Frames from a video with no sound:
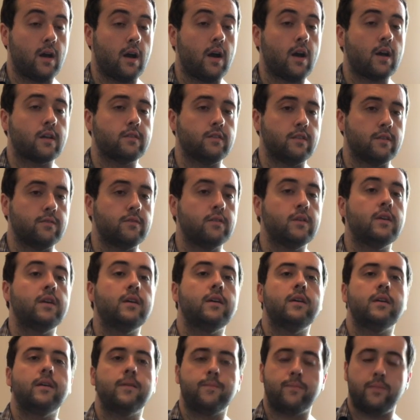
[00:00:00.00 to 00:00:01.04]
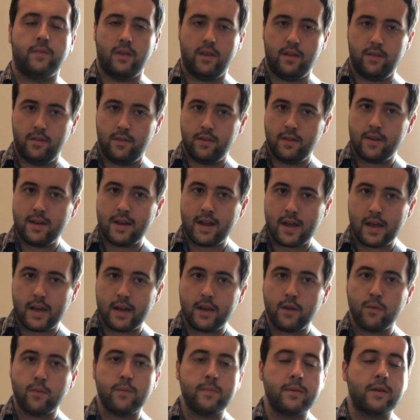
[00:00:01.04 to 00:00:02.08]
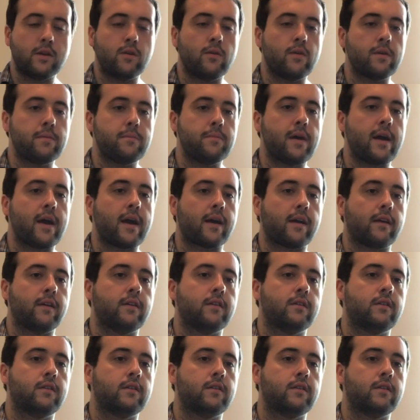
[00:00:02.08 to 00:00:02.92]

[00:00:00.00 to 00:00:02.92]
octave, and then the 9, and we'd be going back.